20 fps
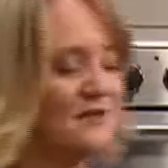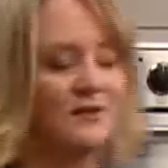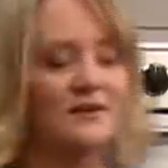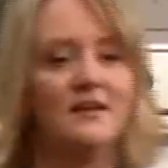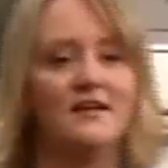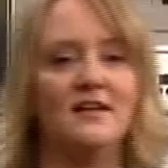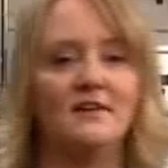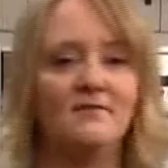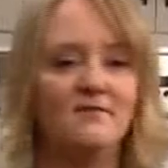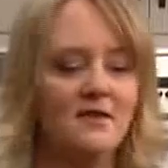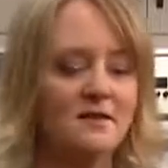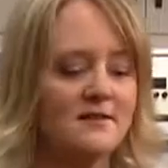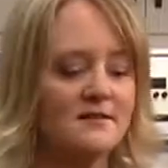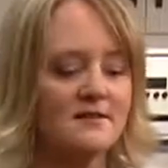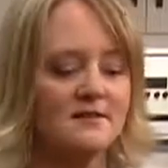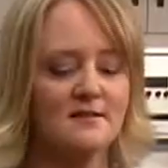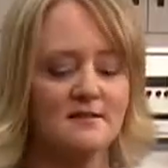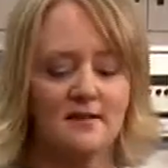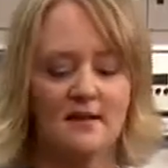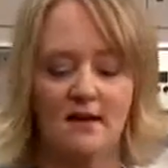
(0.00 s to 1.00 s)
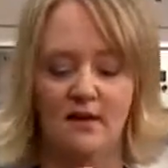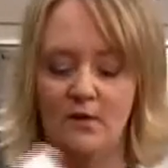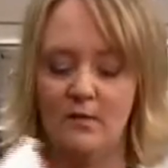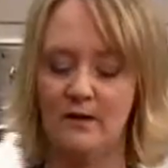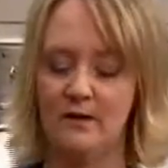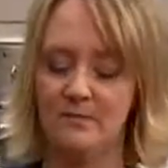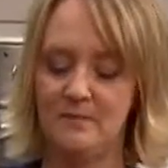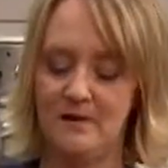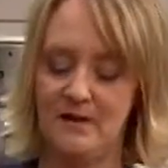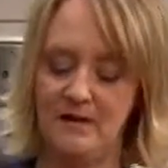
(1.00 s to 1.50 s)
So I'm going to give this a
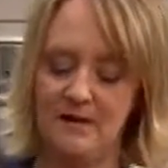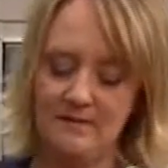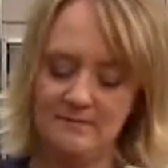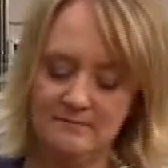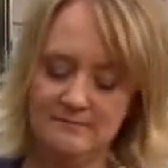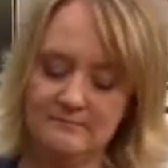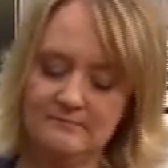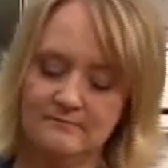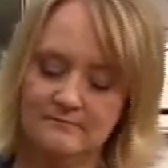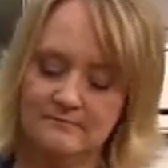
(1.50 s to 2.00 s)
quick beating.